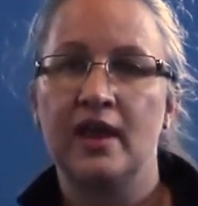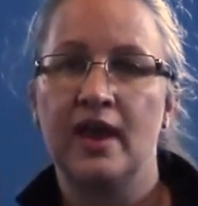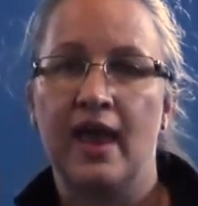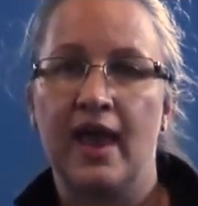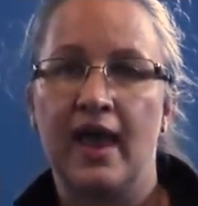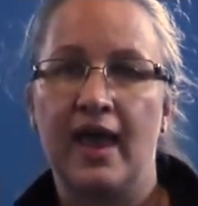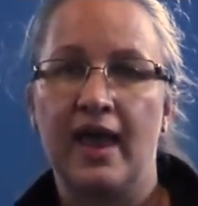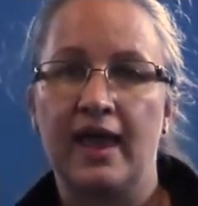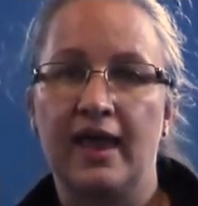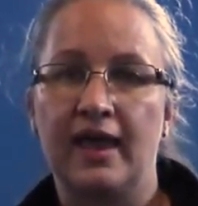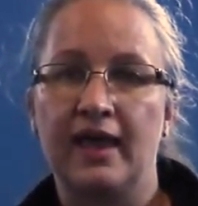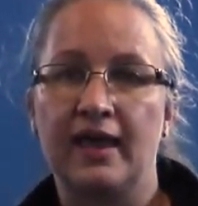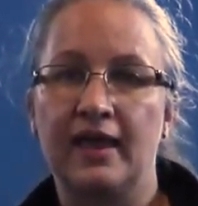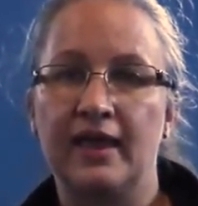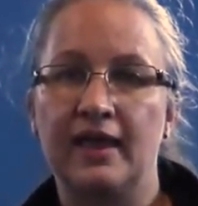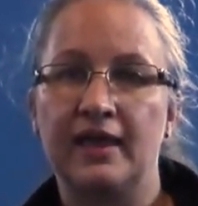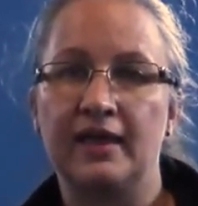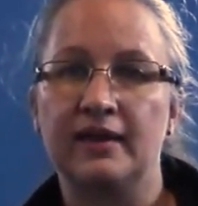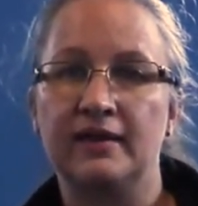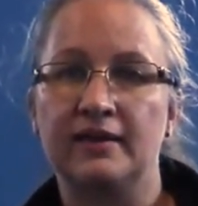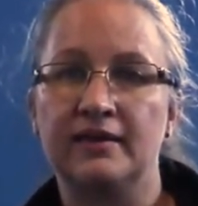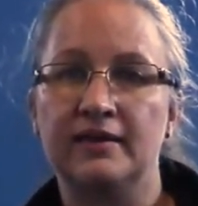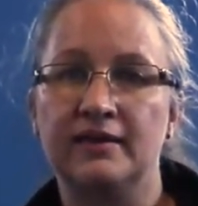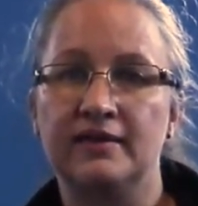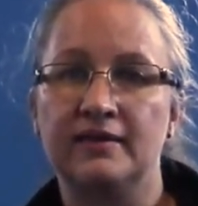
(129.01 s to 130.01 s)

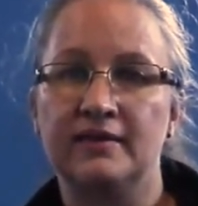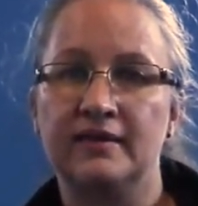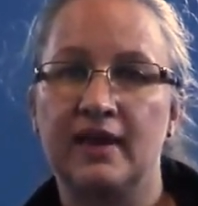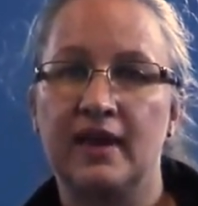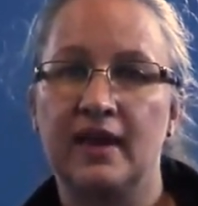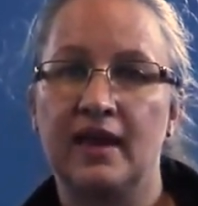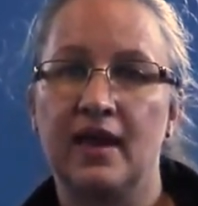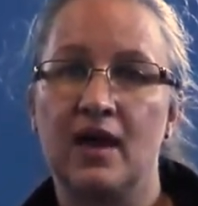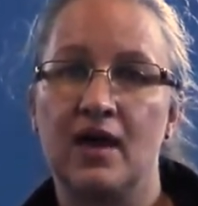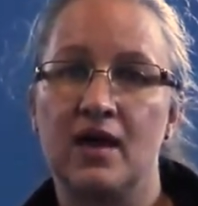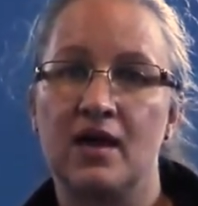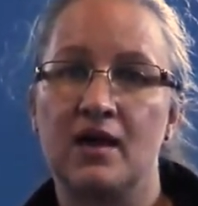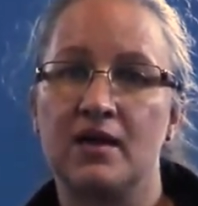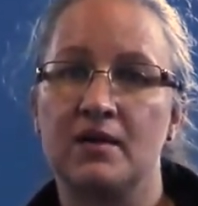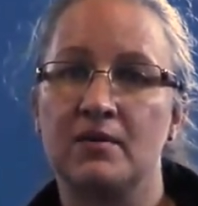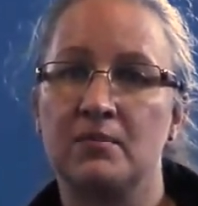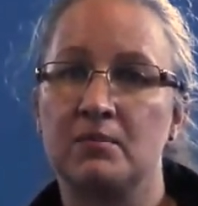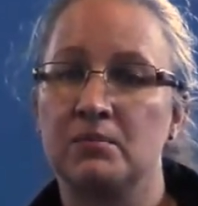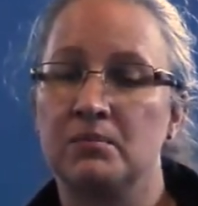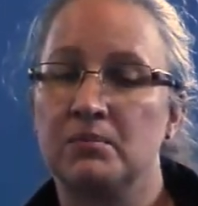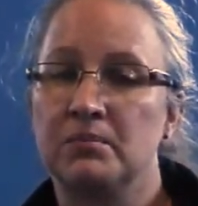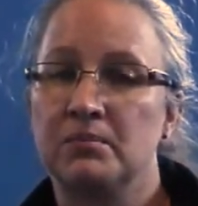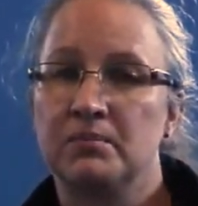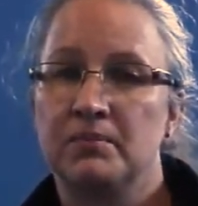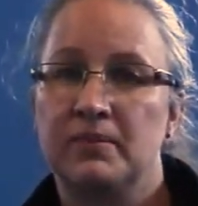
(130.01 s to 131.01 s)
And
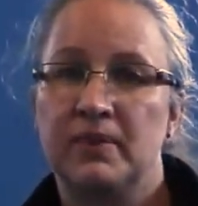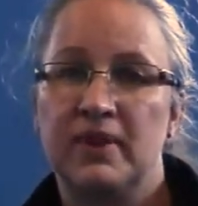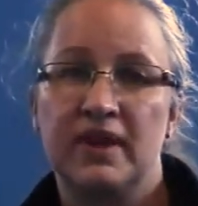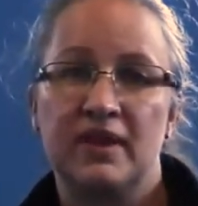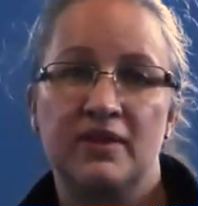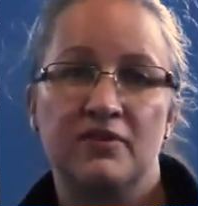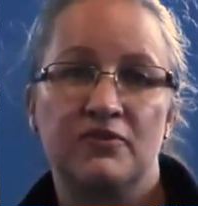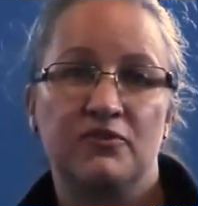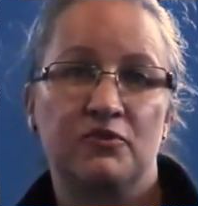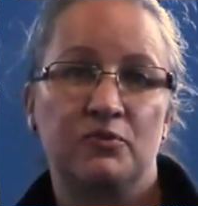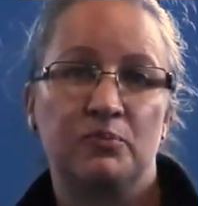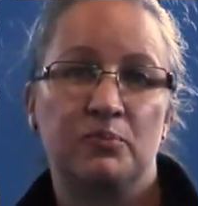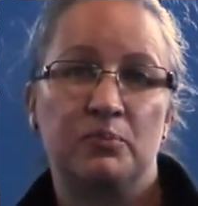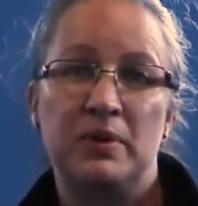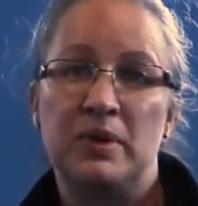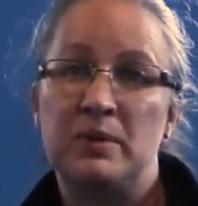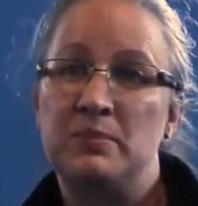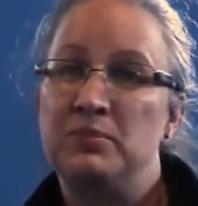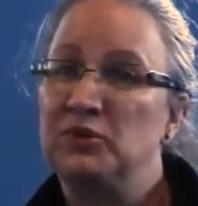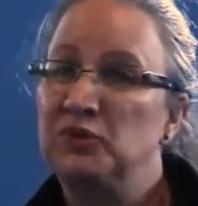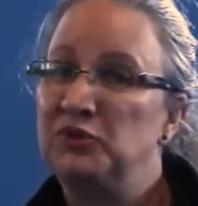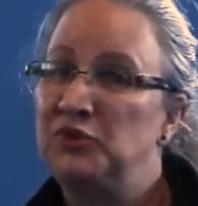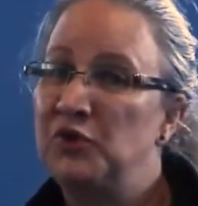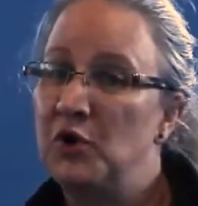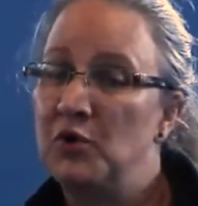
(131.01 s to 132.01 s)
if
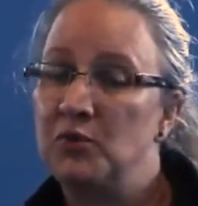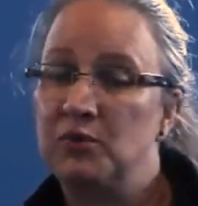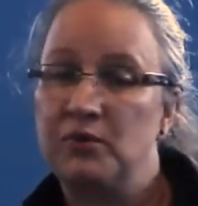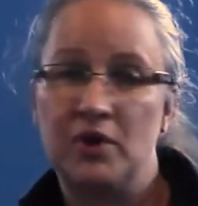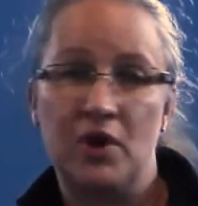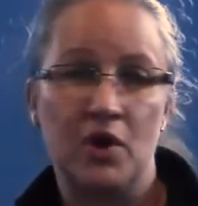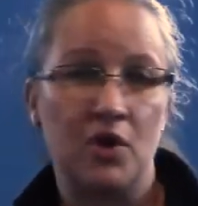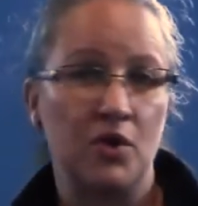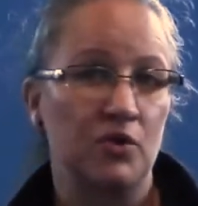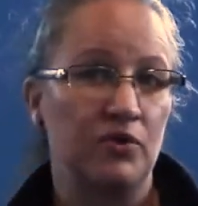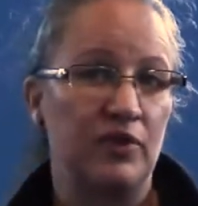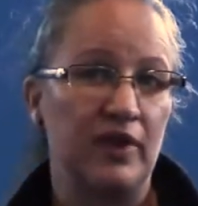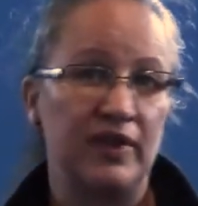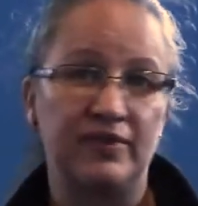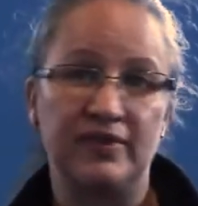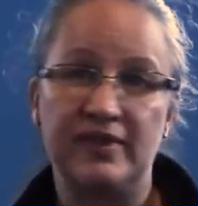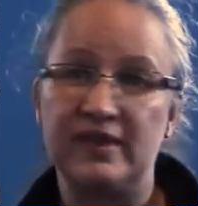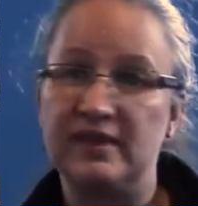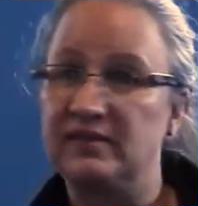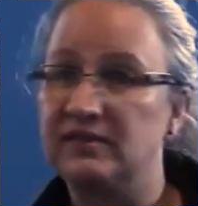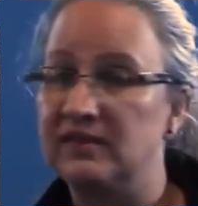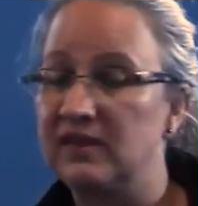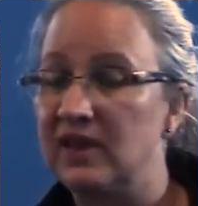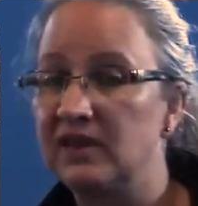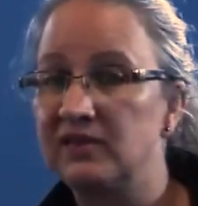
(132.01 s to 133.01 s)
people don't know that these
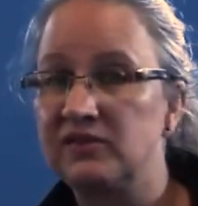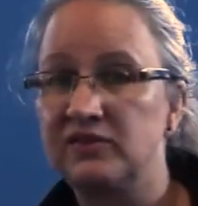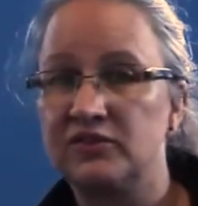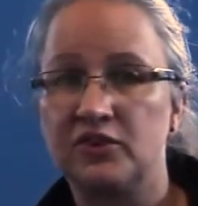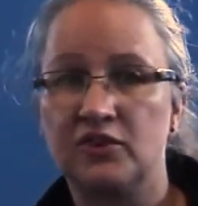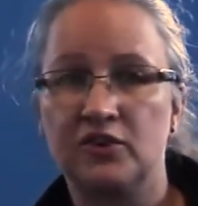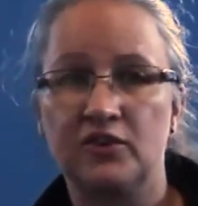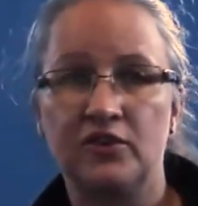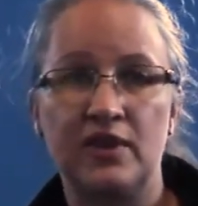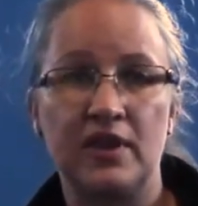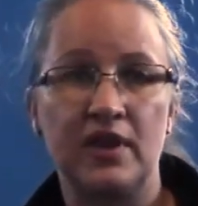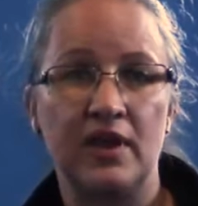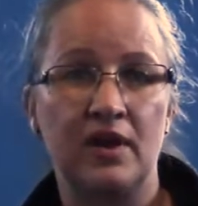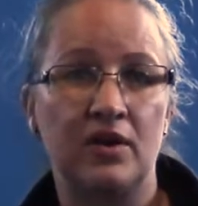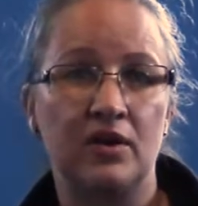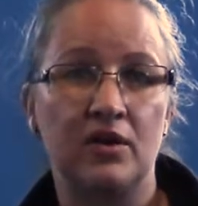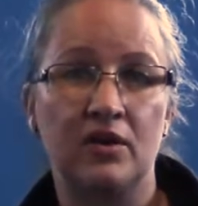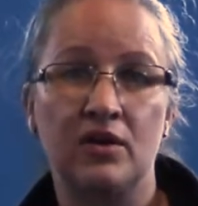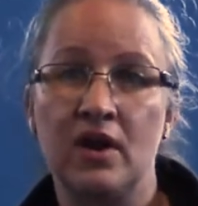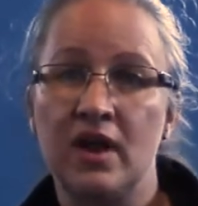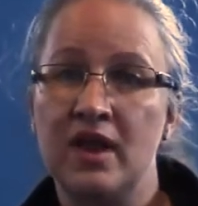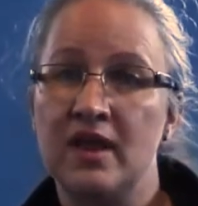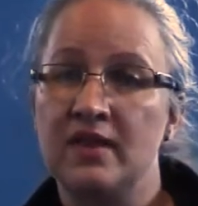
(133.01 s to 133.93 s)
nests are there,